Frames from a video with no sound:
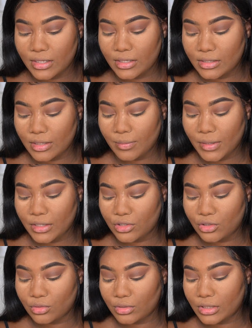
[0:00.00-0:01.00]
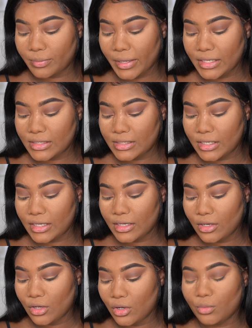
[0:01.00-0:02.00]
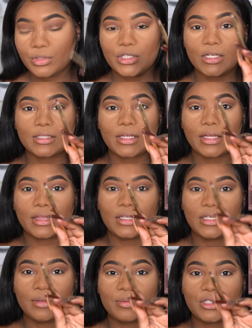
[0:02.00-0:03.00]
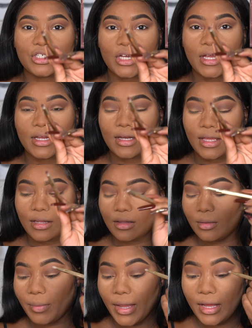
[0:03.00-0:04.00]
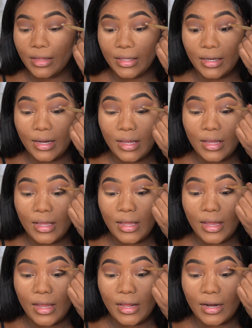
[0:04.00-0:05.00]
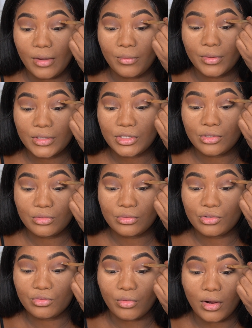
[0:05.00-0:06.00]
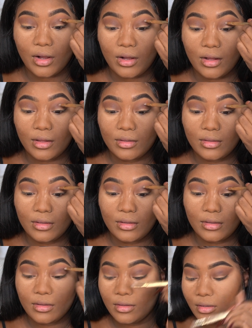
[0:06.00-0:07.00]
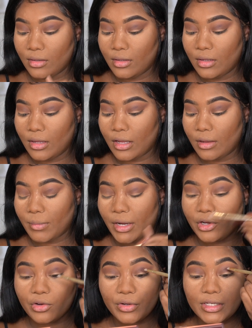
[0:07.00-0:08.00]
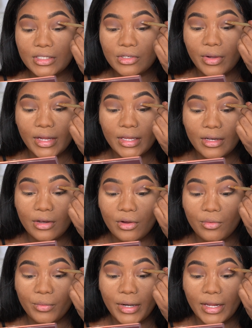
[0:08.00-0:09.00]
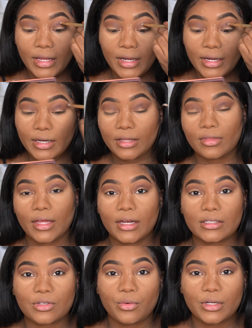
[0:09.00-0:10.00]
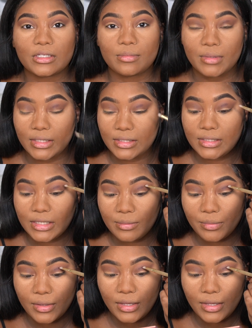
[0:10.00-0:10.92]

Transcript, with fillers: and dip into Spicy, which is like the deepest shade in the palette, and I want to draw in my crease so I can know when I cut it that it's going to be deep.